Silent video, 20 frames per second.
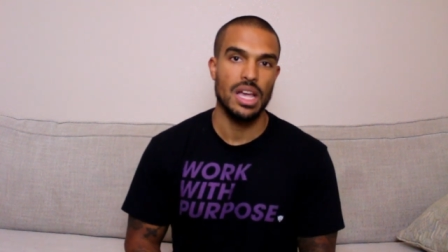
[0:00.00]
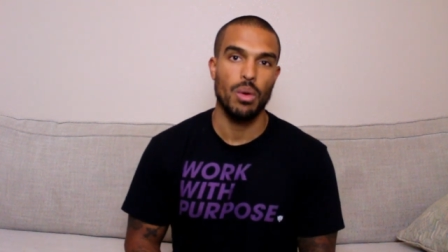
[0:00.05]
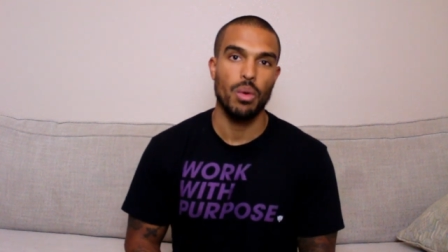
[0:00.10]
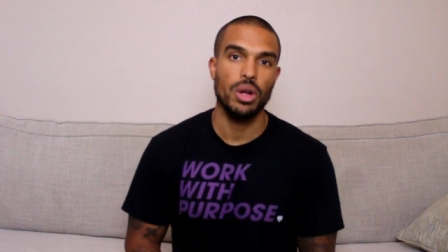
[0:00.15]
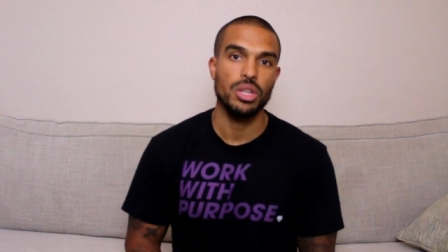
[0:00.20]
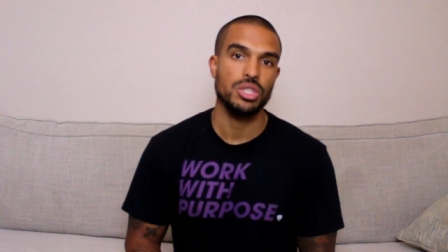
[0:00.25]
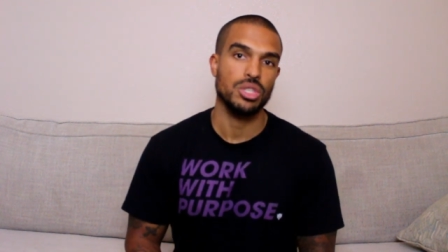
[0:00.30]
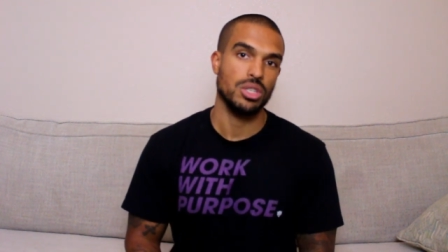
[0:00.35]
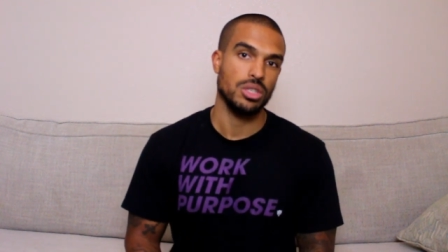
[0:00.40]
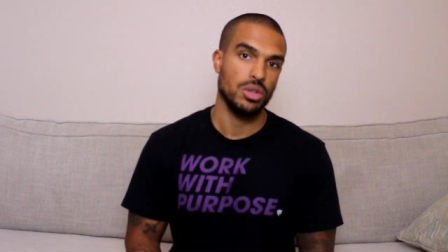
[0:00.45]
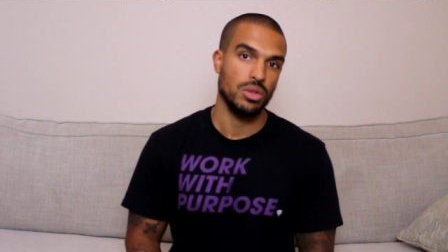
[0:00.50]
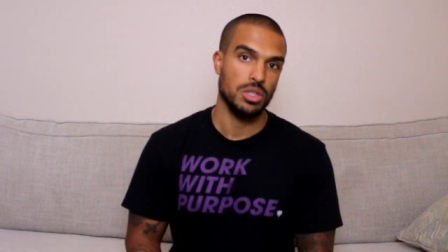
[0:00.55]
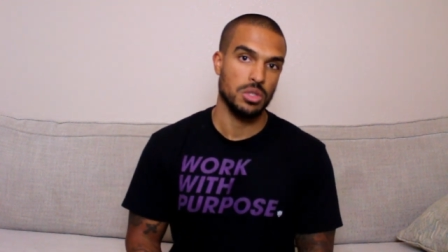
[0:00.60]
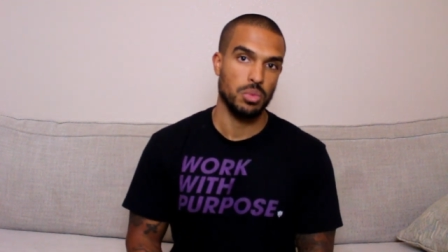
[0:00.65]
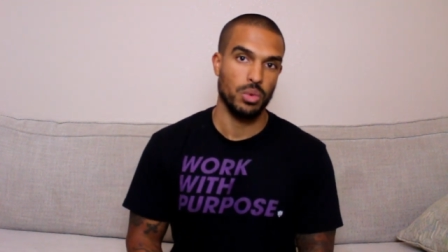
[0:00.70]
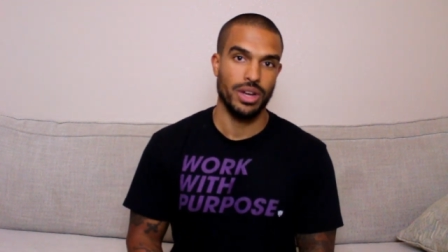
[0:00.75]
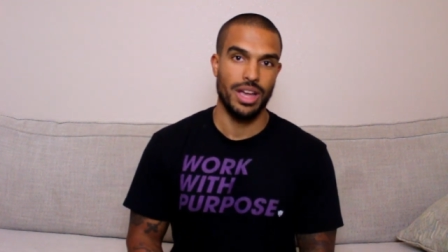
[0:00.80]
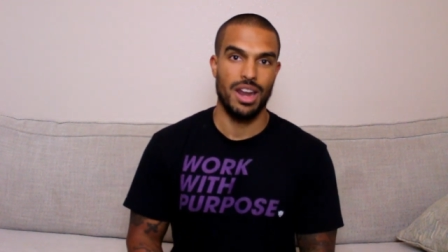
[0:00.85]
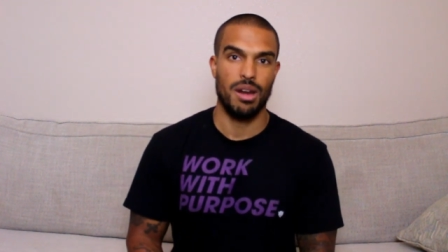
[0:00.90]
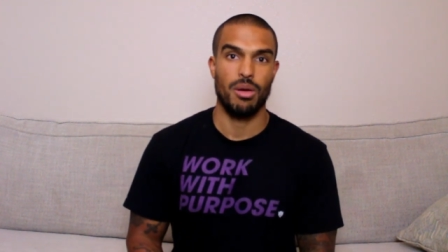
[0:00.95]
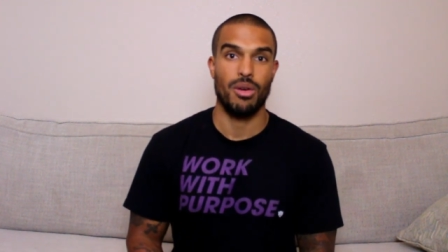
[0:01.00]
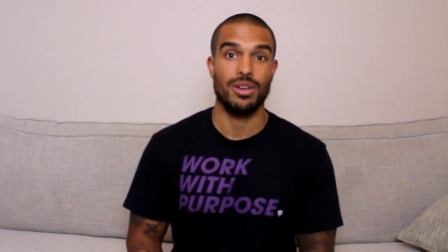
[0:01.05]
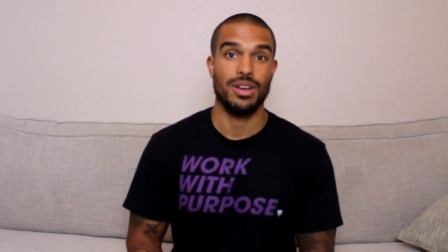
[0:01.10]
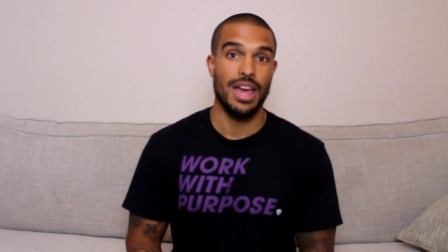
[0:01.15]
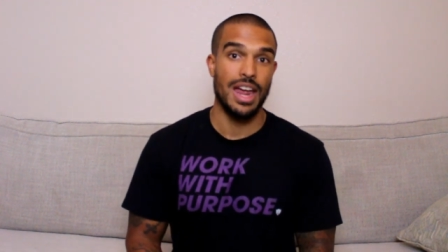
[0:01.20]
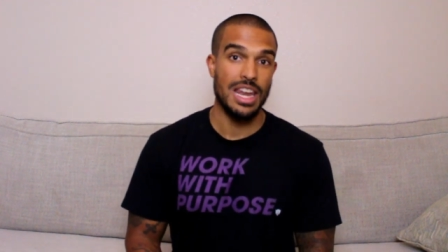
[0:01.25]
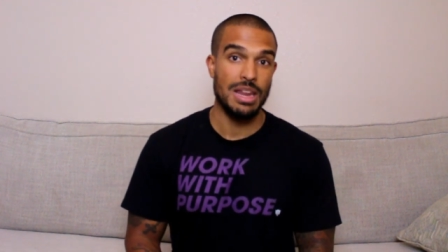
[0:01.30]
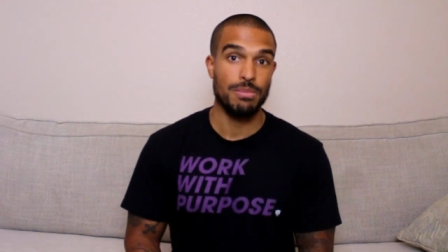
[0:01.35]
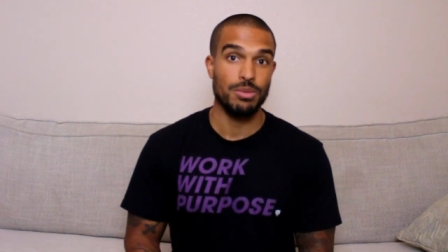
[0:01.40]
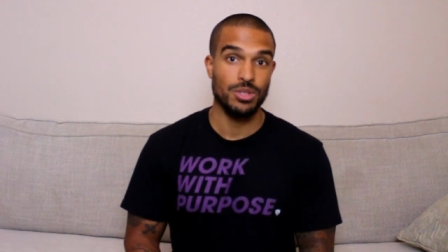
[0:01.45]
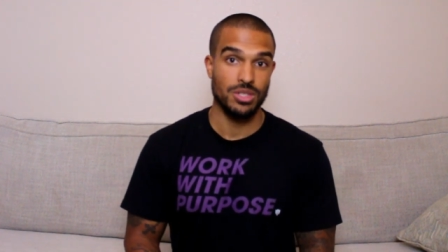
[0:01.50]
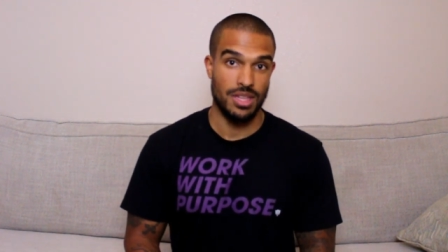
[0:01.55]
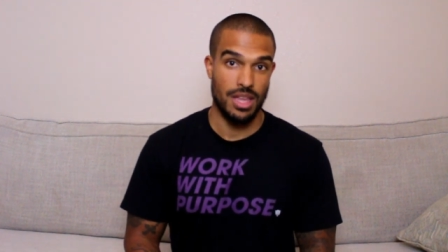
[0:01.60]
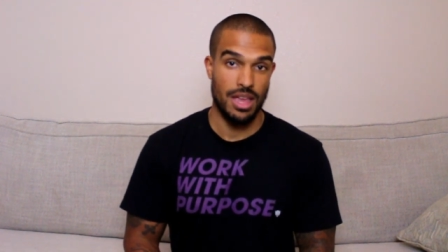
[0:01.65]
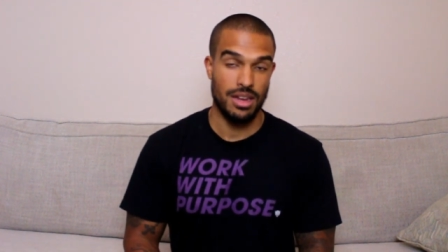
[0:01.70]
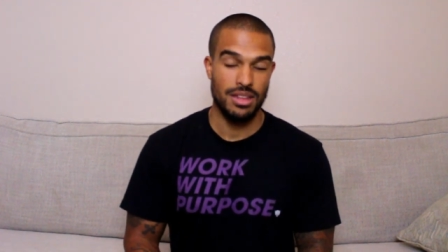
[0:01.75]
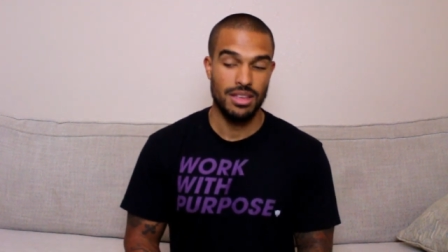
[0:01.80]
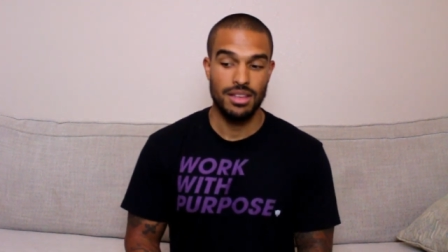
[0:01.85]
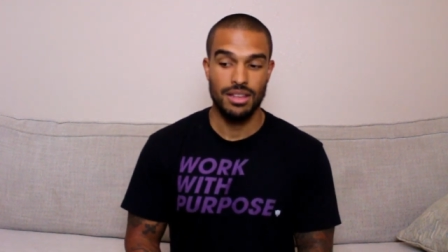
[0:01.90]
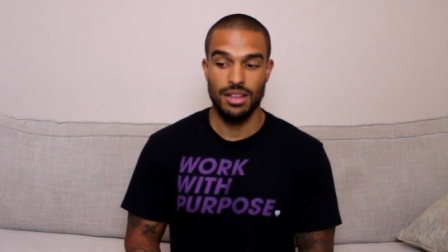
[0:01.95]
I want you to do this workout around
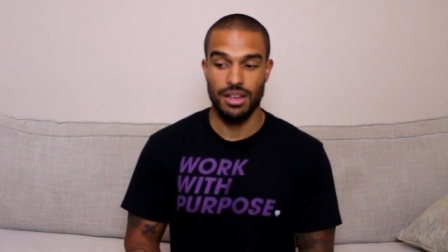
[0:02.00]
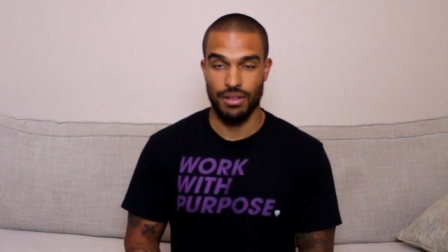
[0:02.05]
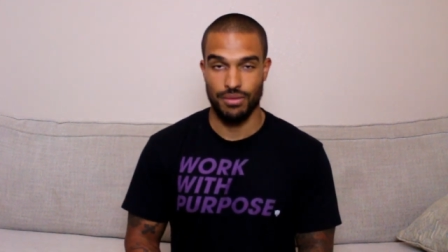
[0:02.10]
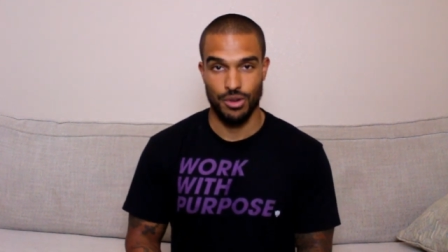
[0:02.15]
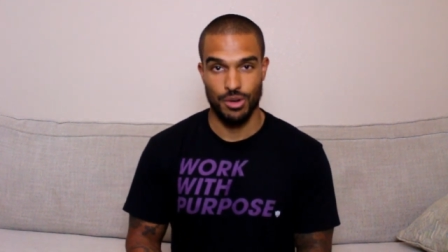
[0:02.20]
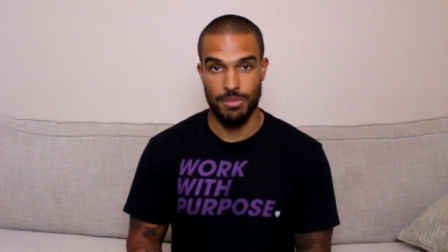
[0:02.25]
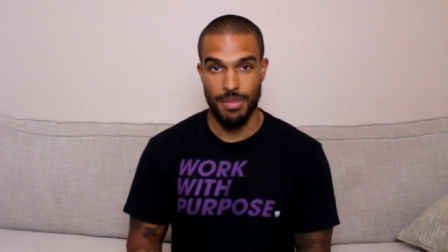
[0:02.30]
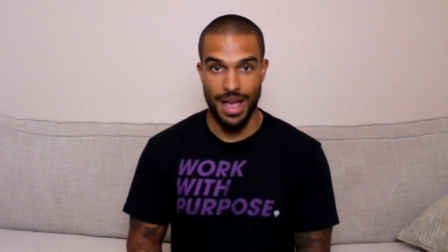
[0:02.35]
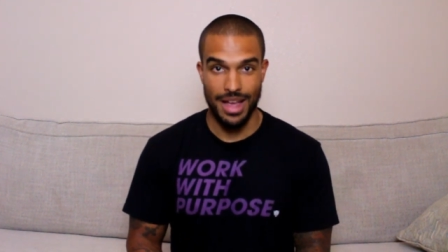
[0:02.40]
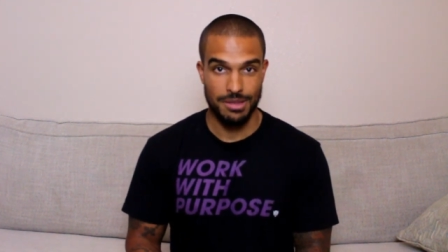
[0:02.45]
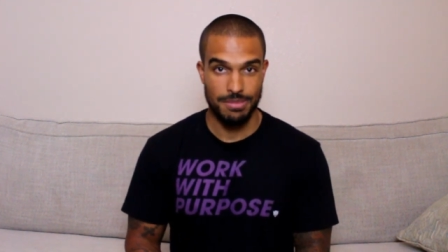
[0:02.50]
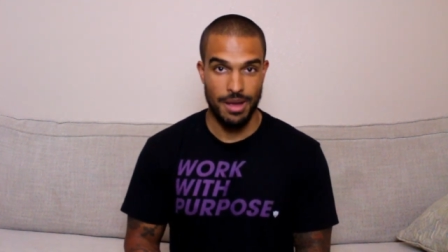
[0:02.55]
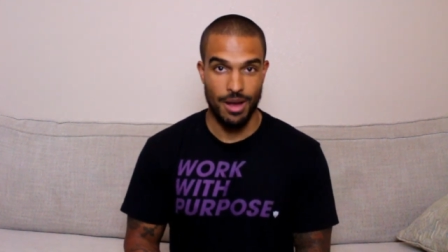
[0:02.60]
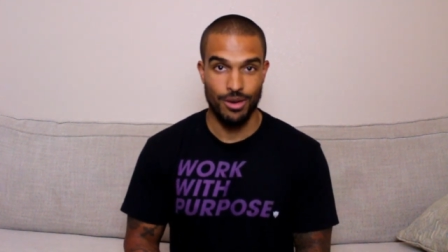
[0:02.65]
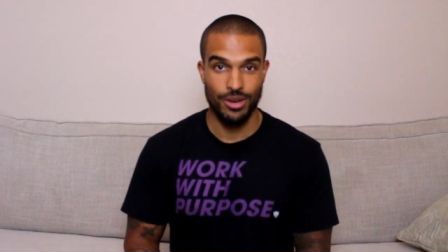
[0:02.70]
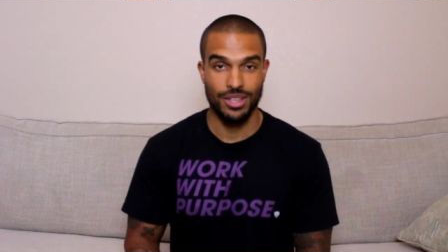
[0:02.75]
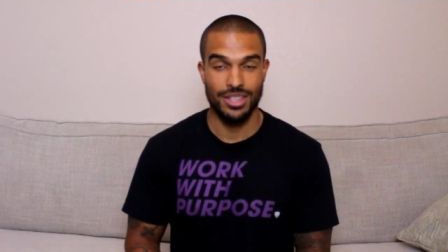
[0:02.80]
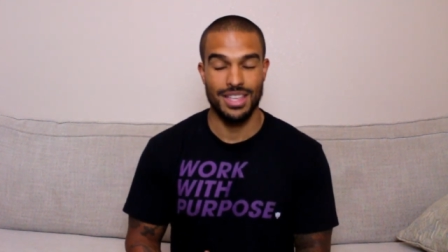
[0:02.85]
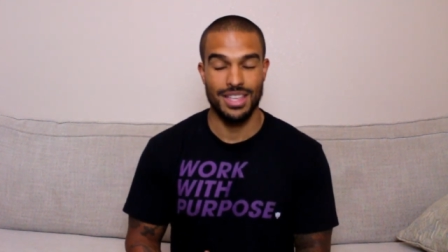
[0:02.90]
90% of your max power